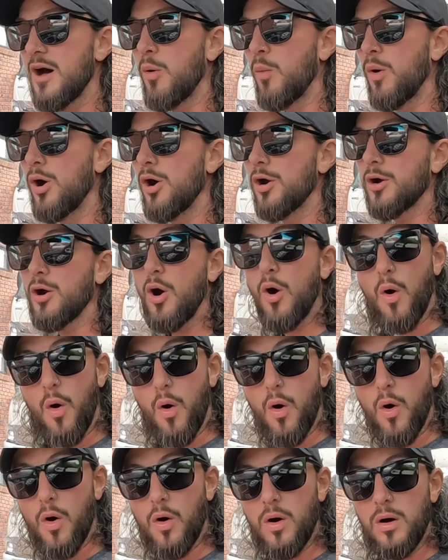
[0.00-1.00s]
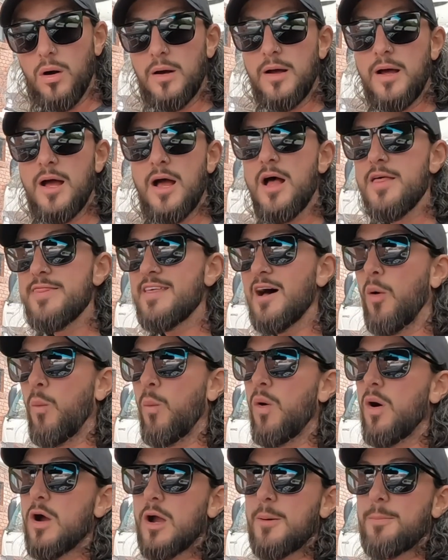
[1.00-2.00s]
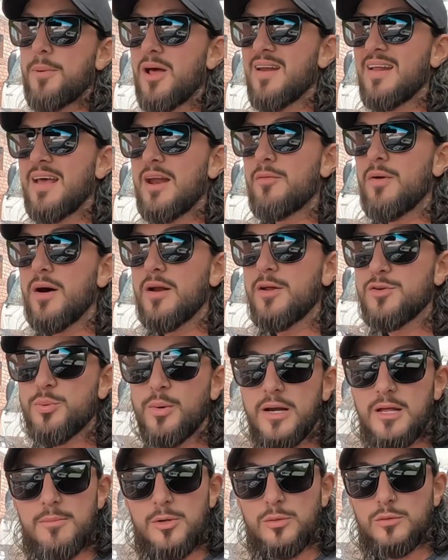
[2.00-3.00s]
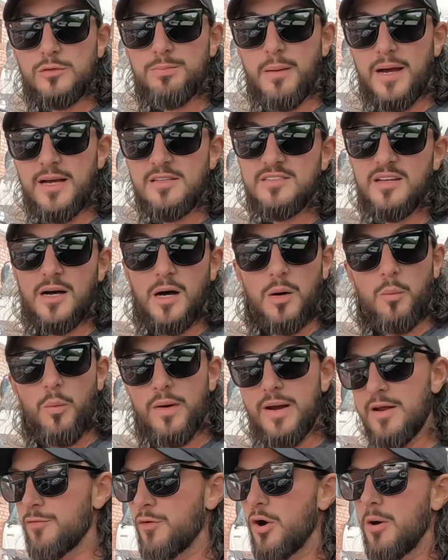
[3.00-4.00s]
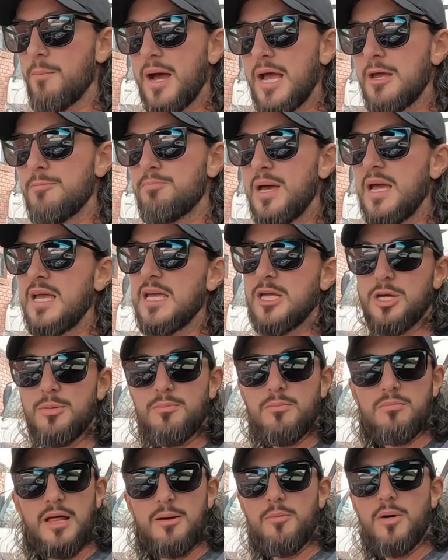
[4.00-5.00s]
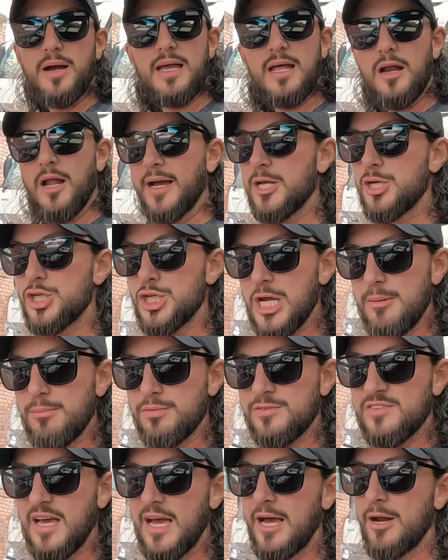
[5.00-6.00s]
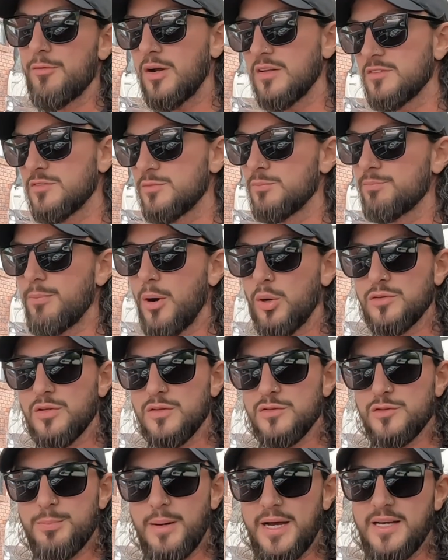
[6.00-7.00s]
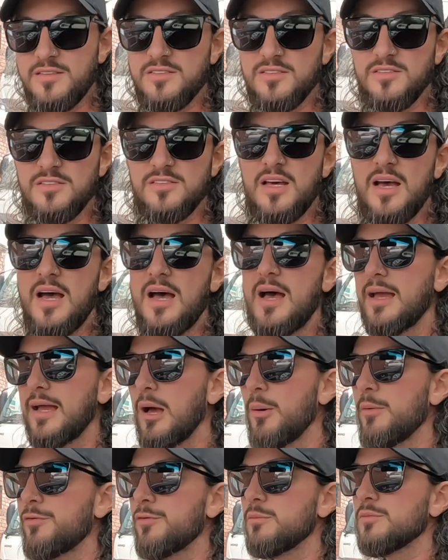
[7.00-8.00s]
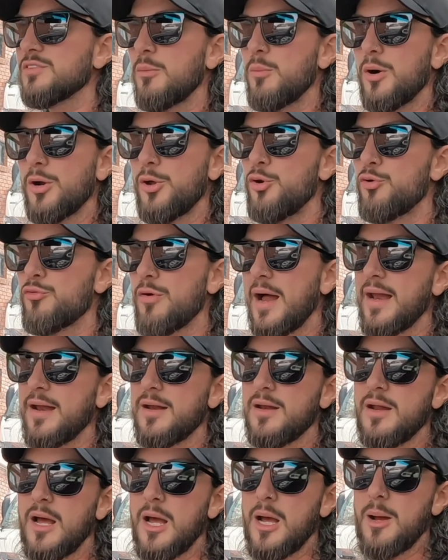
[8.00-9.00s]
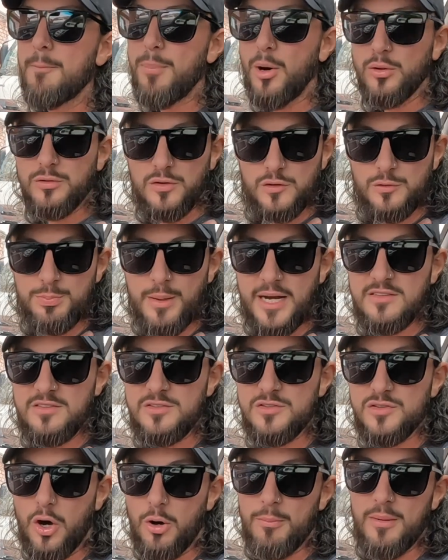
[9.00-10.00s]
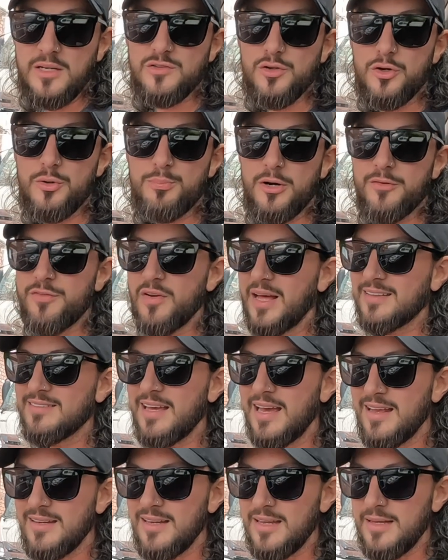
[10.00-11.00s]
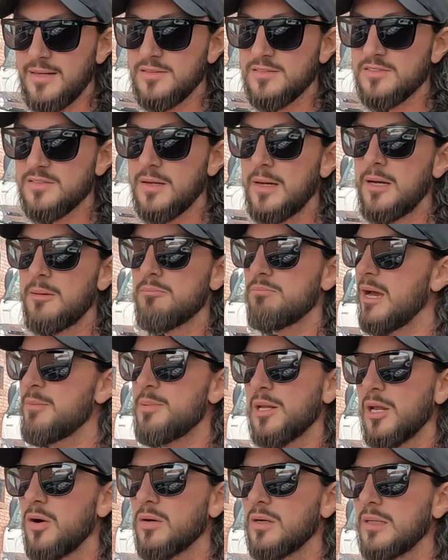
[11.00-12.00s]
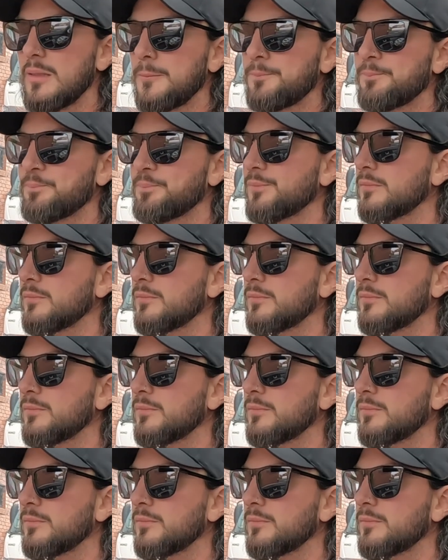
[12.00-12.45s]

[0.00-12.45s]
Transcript: they'll work. Or they'll work, but I need to run a 20 mil spacer. Whatever it may be, they might get like a cheap set and run some bolt-on spacers. Coming from someone who ran bolt-on spacers on my Supra for like 10 years, maybe longer,